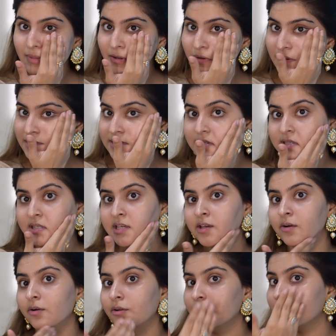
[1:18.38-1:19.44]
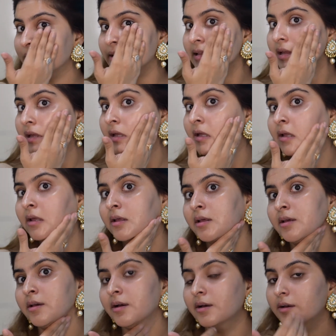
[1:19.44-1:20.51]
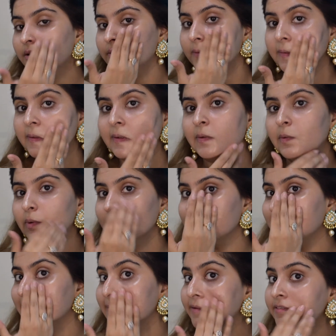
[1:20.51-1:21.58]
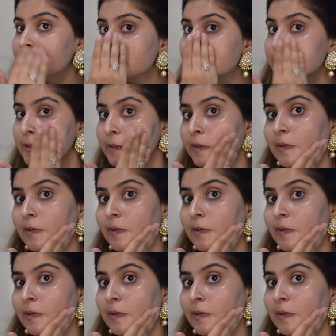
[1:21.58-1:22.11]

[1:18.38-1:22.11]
You can see already the glow it gives.